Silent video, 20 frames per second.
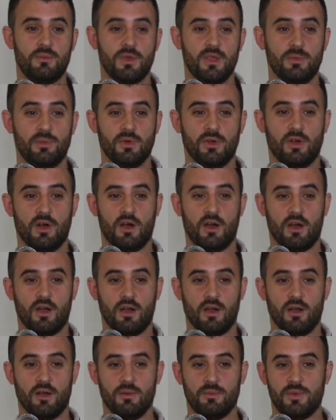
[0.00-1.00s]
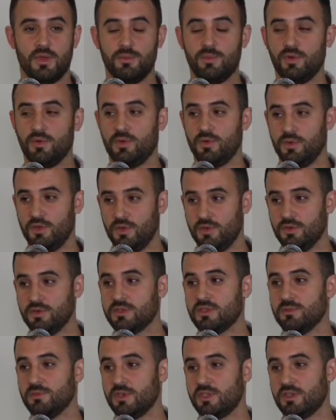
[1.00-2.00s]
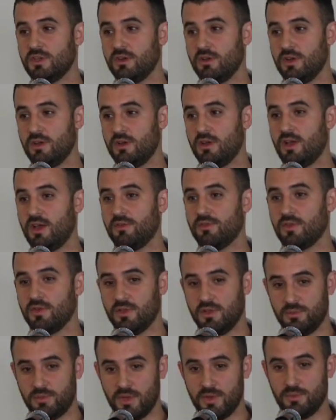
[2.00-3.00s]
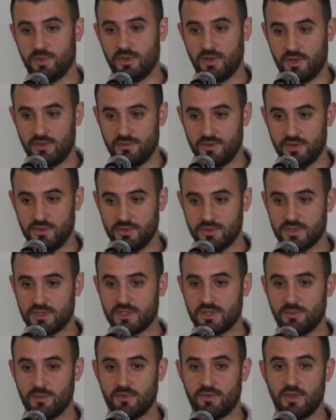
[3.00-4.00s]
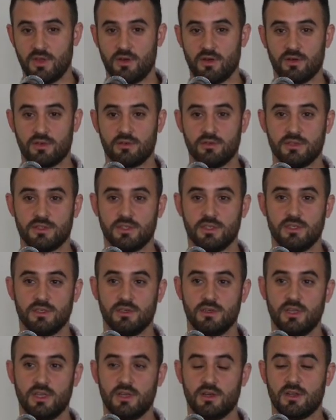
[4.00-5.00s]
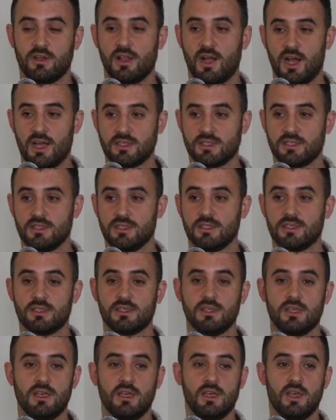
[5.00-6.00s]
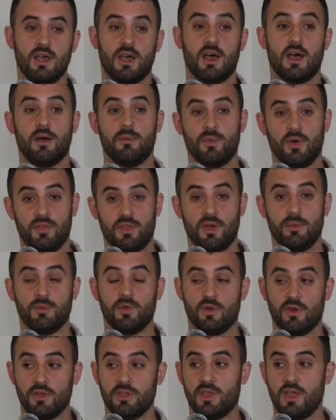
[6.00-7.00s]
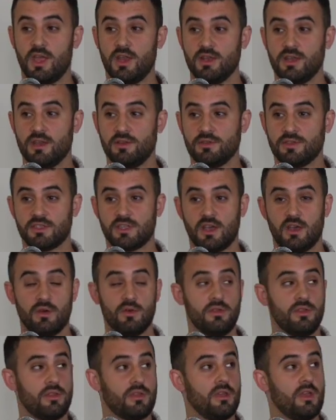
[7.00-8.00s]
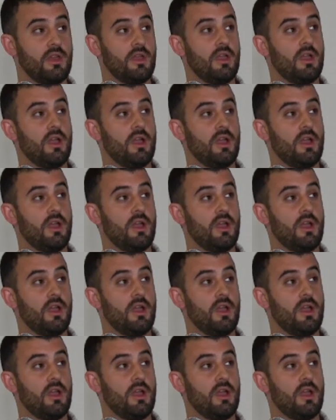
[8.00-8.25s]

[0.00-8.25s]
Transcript: people are, people who use the material, I've heard that people have used some of the articles in, in classes, uh, both up north and down south.